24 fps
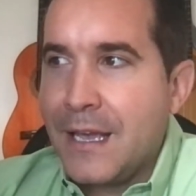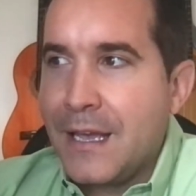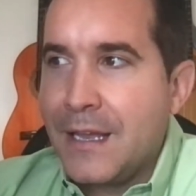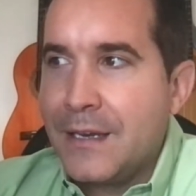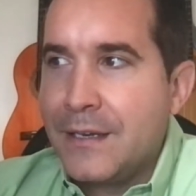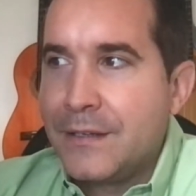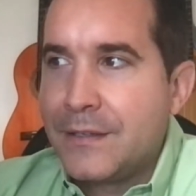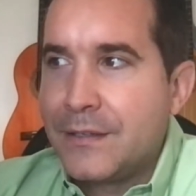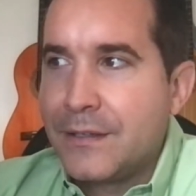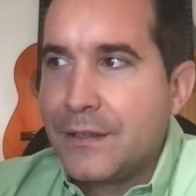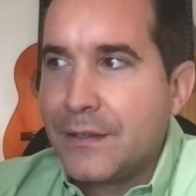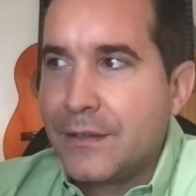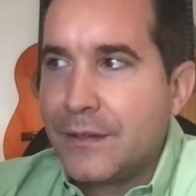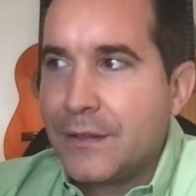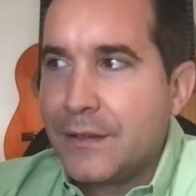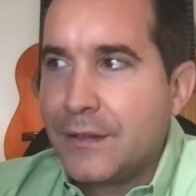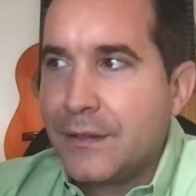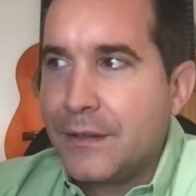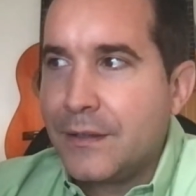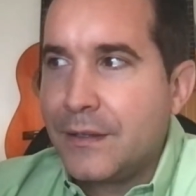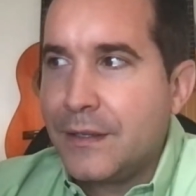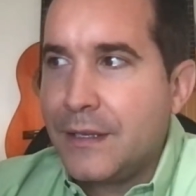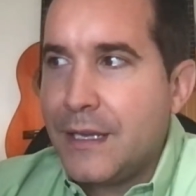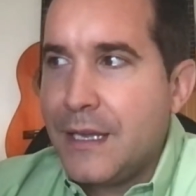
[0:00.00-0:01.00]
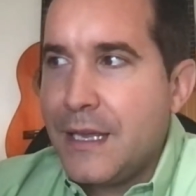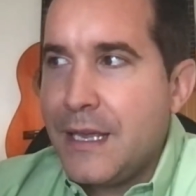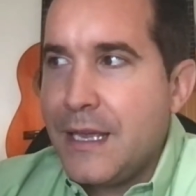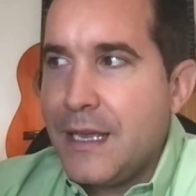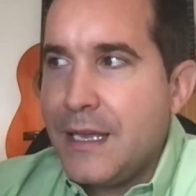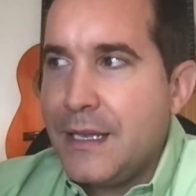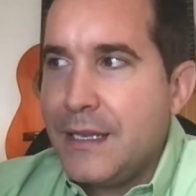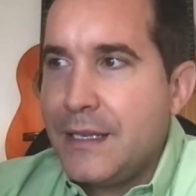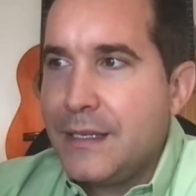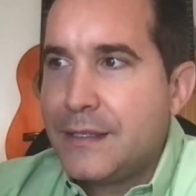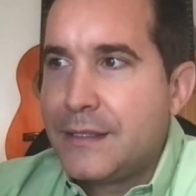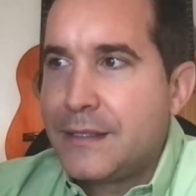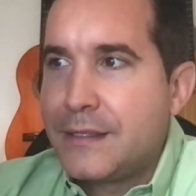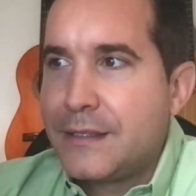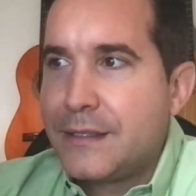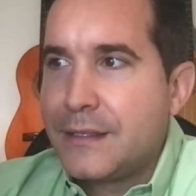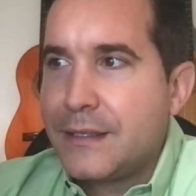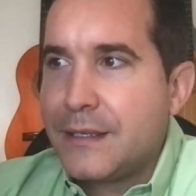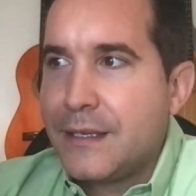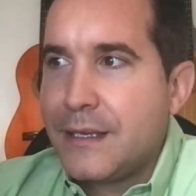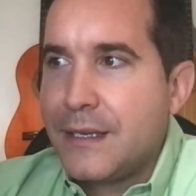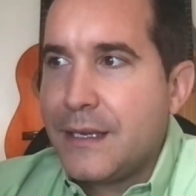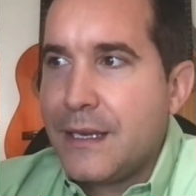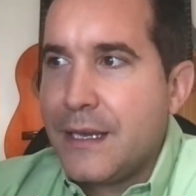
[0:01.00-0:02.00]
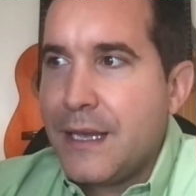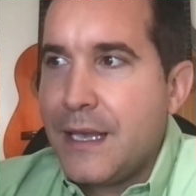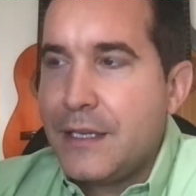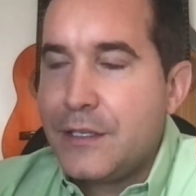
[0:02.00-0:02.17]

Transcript: and he's